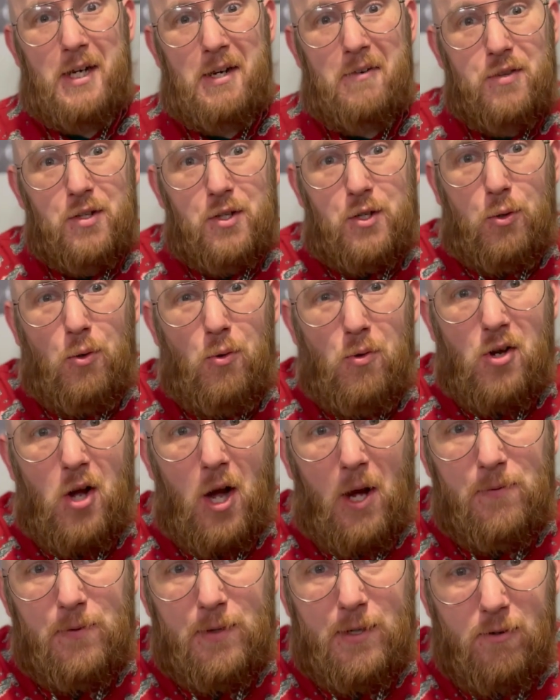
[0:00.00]
of the Cool
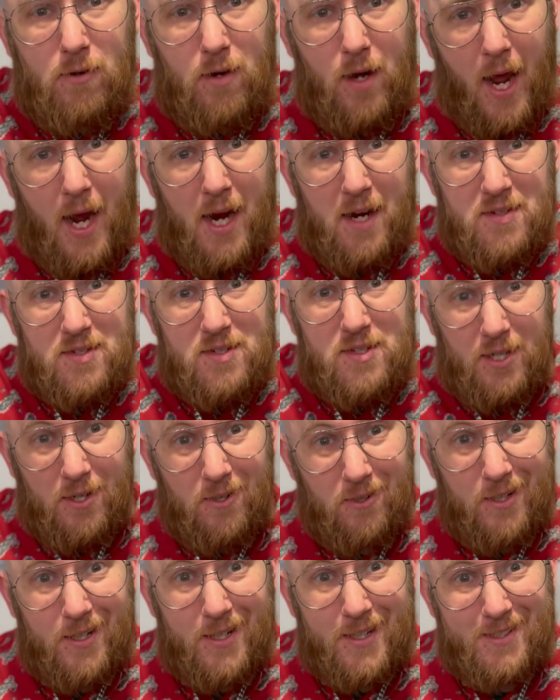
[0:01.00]
Coffee Reacts
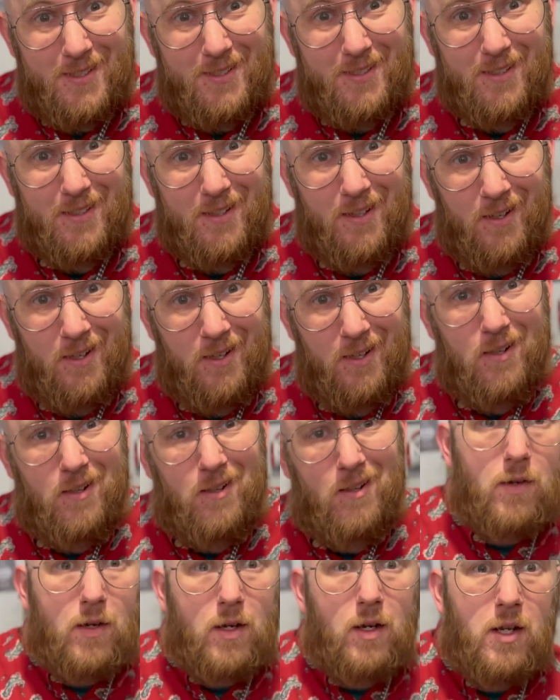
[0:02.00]
series.
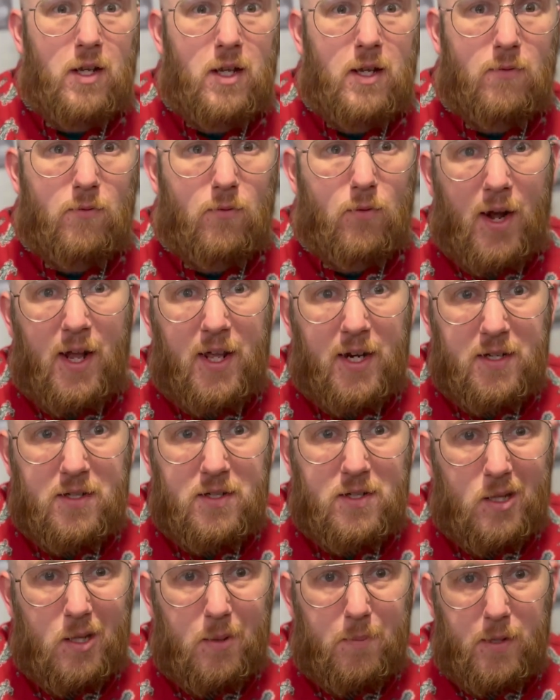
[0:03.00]
We're gonna get right
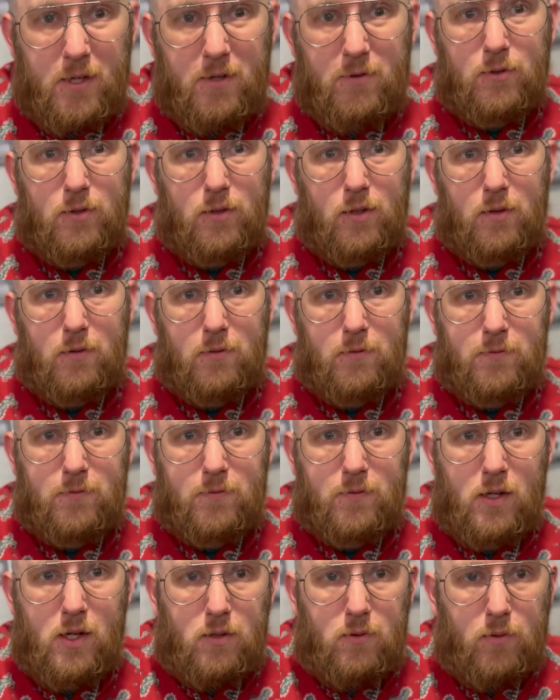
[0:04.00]
into the B-roll
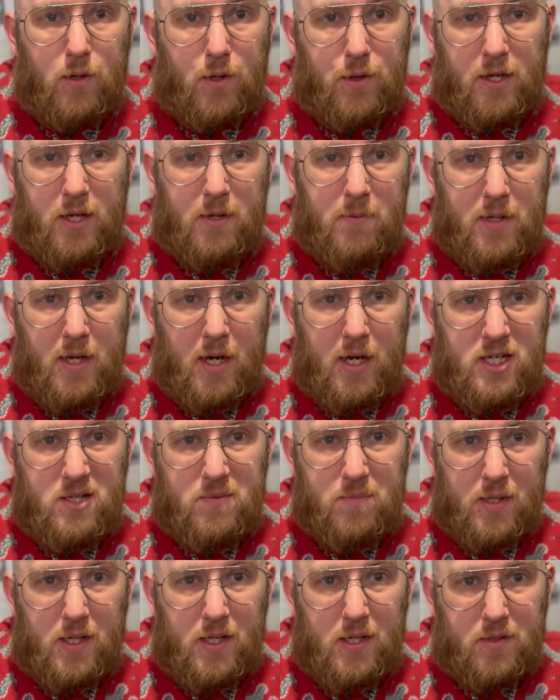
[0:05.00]
of with
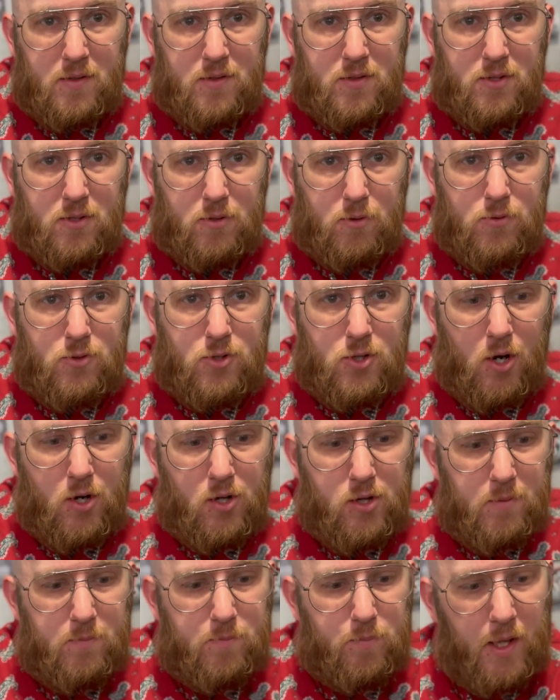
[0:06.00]
M&H Beans Gold
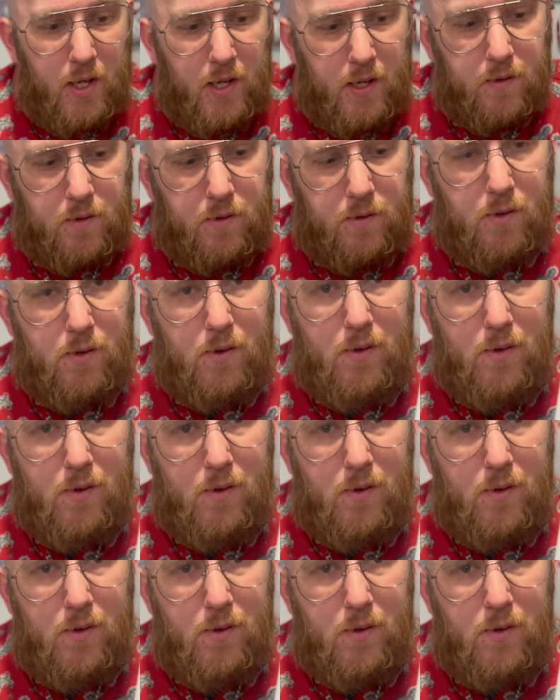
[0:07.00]
Chocolate Blend.